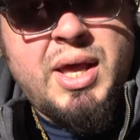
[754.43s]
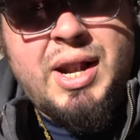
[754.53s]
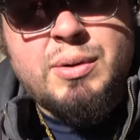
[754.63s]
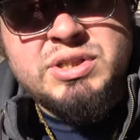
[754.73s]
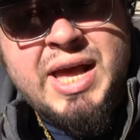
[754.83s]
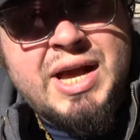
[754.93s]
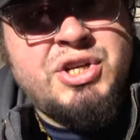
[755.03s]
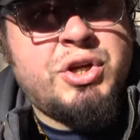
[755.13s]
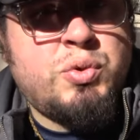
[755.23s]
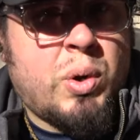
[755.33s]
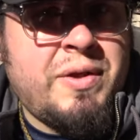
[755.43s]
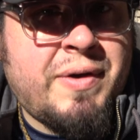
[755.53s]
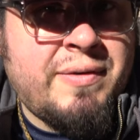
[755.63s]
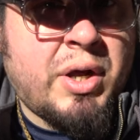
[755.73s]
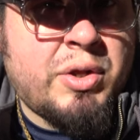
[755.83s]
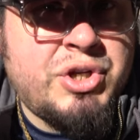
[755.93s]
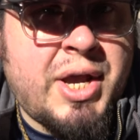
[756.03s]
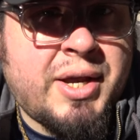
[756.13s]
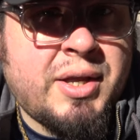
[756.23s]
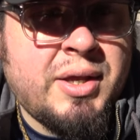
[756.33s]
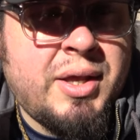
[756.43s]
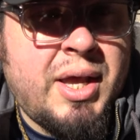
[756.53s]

and I was cashing a $25 check